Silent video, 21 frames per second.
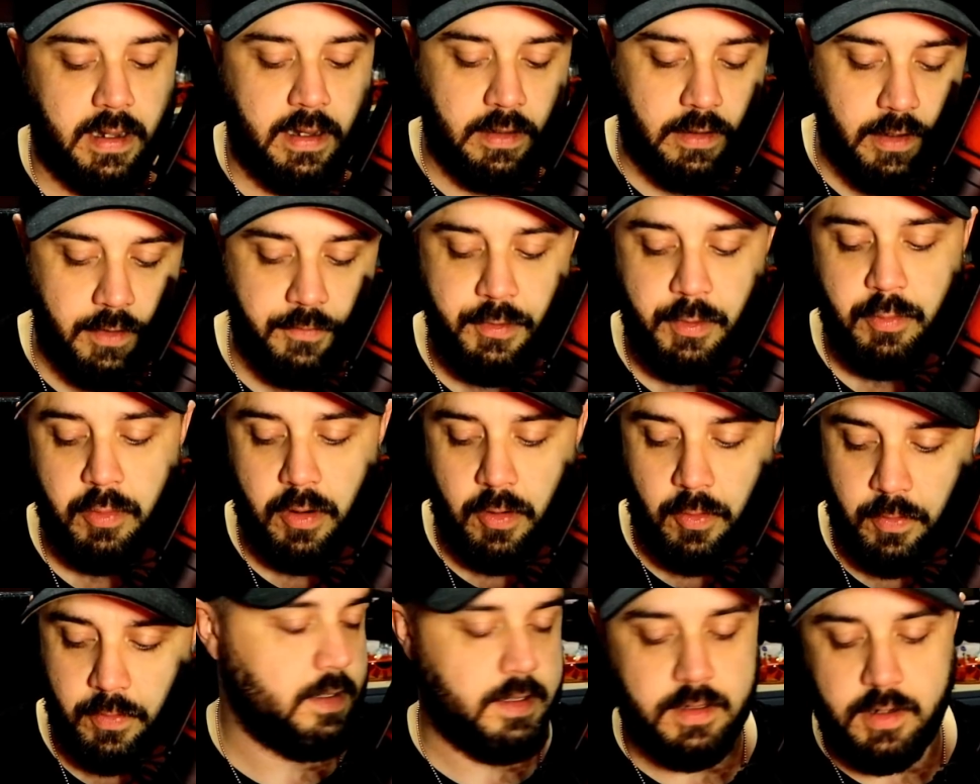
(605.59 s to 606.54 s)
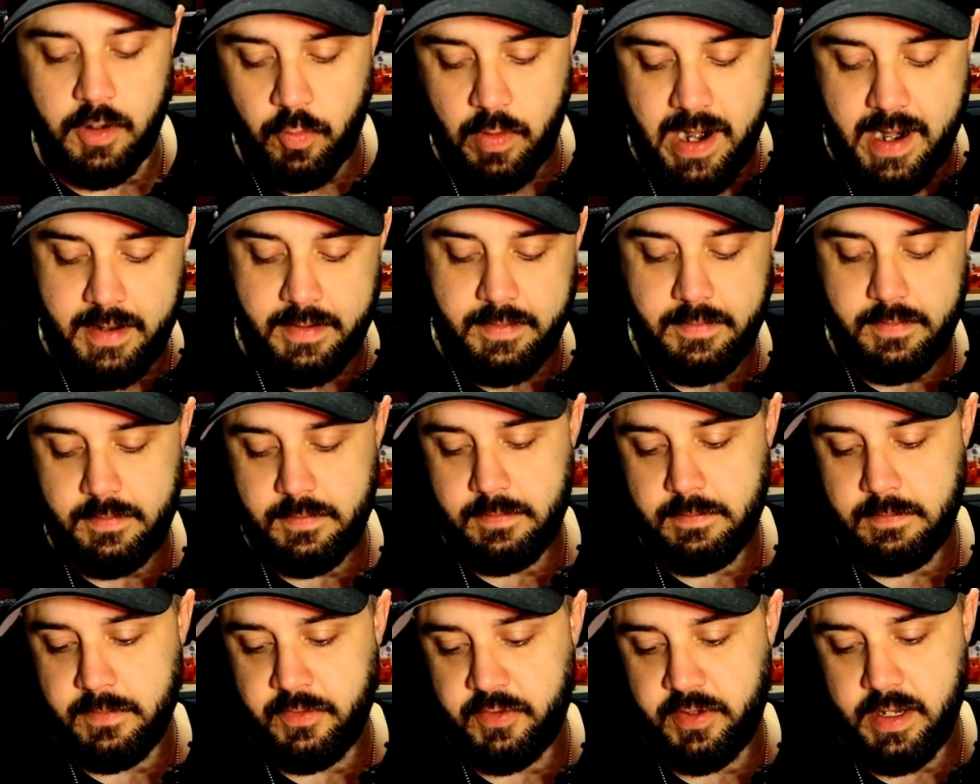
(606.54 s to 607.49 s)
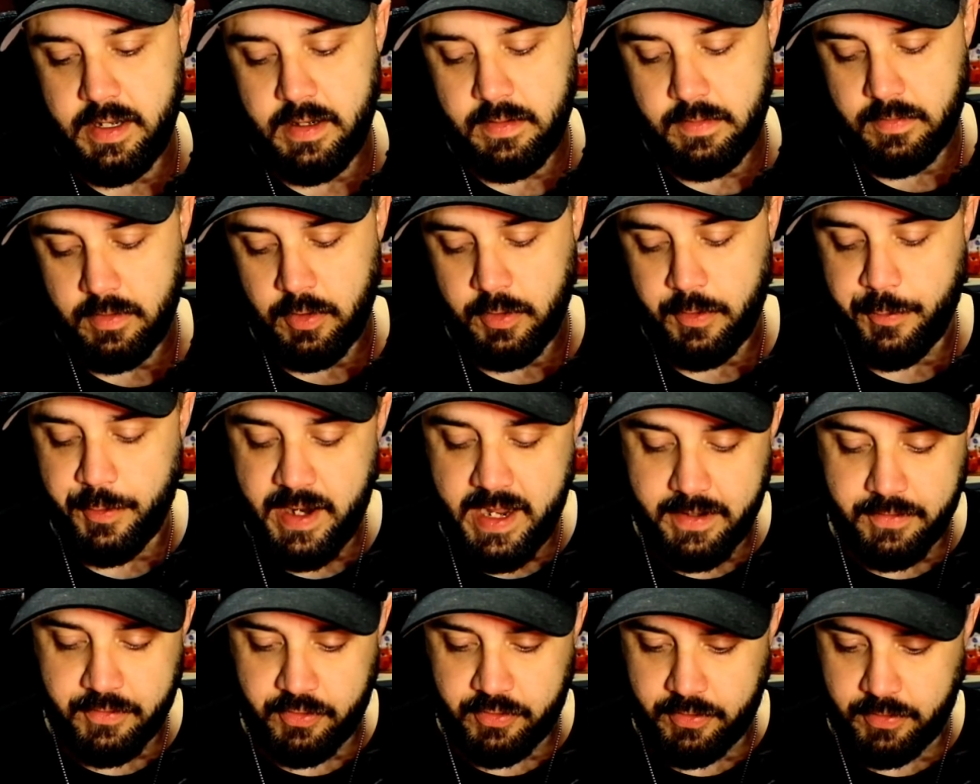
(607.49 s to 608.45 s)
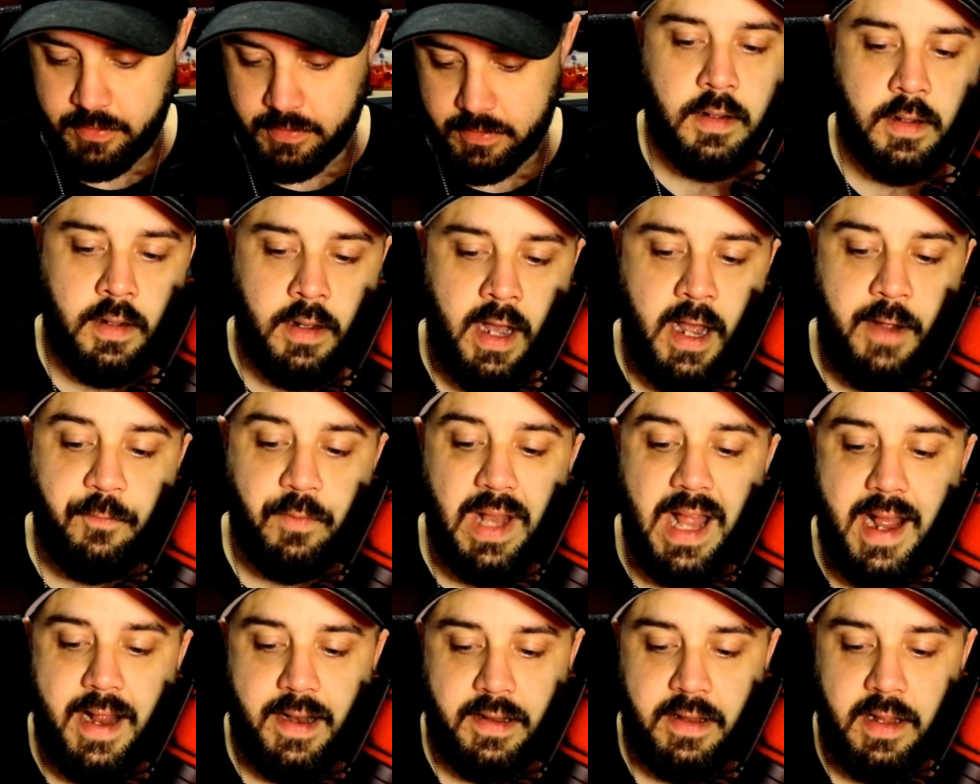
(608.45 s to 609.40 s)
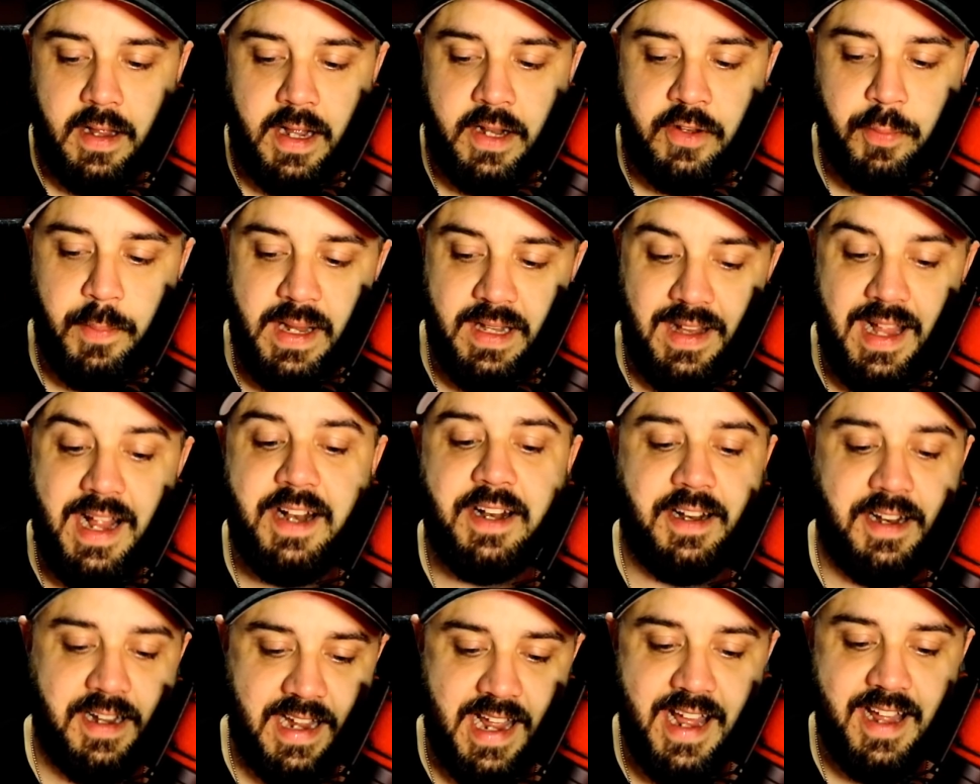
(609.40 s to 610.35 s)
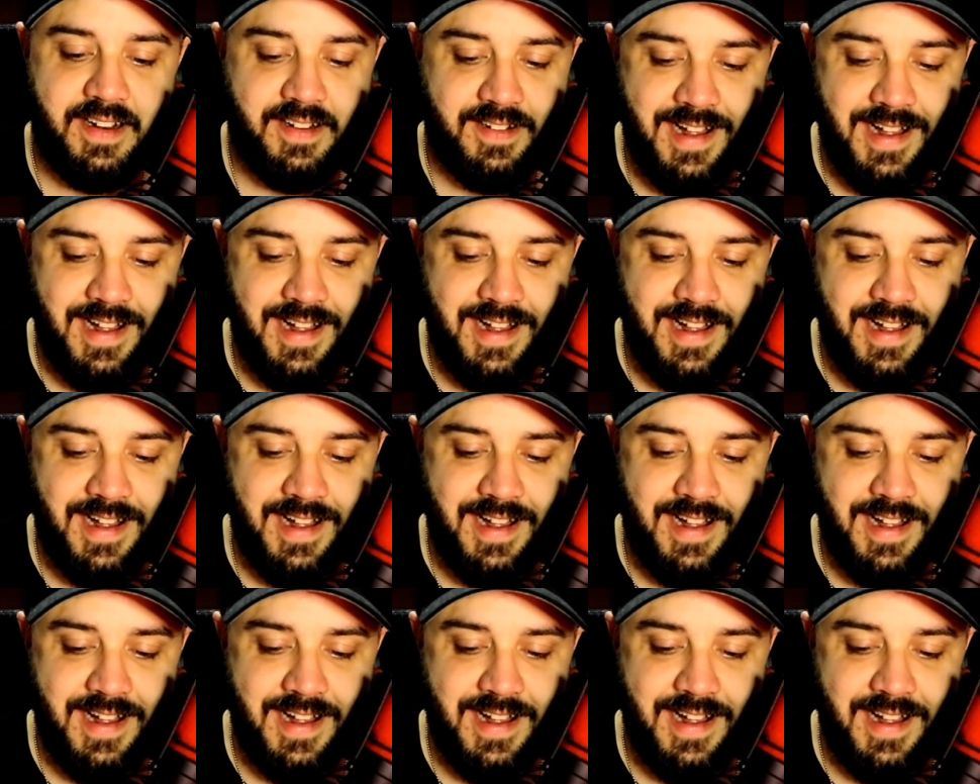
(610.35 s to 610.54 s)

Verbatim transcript: I love you, bro. All right. See, on to the next. Hey, Vlad, it's me, Landon, again.